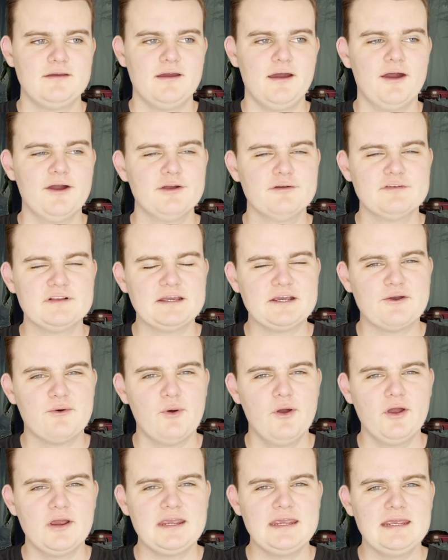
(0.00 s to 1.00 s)
overly
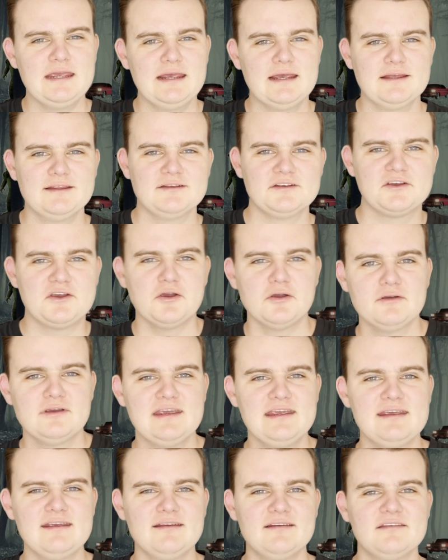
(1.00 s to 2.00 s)
quirky and
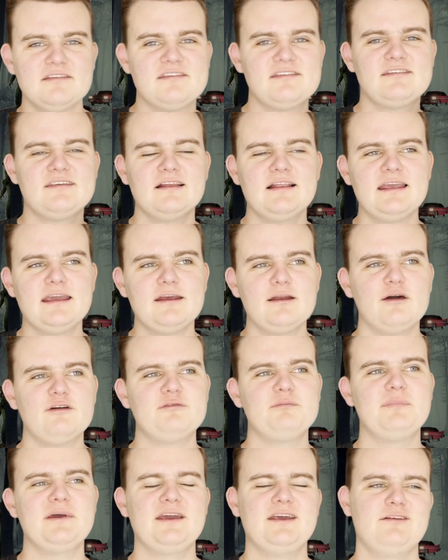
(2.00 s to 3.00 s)
kooky and silly and
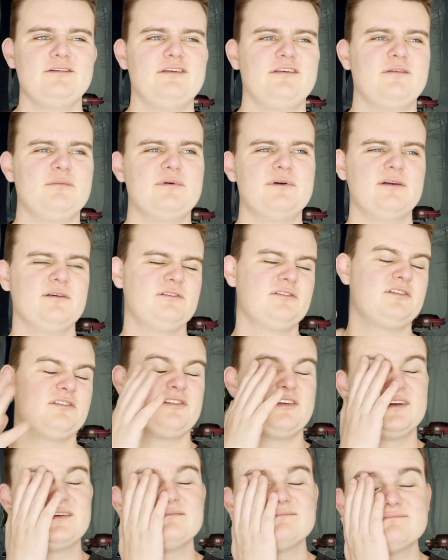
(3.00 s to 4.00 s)
offbeat to the point I was just
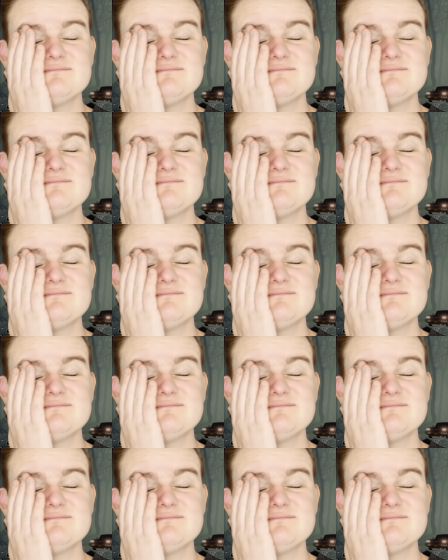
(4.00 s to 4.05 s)
like,